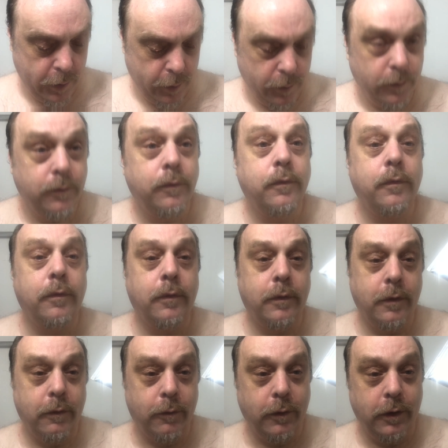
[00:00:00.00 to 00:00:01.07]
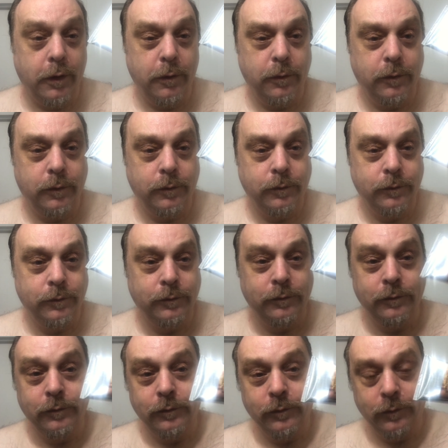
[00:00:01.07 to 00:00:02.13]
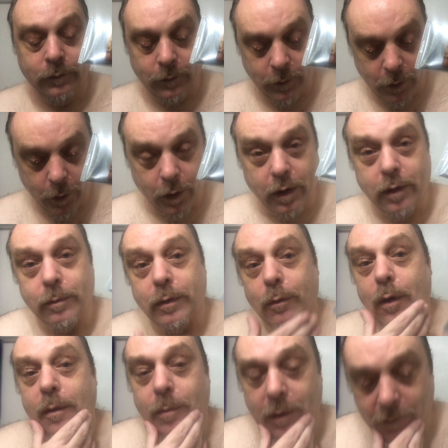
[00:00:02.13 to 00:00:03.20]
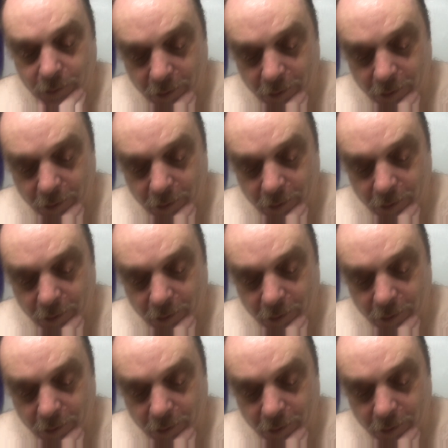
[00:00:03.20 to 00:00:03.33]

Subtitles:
here, this one here. Oh, I had to wipe my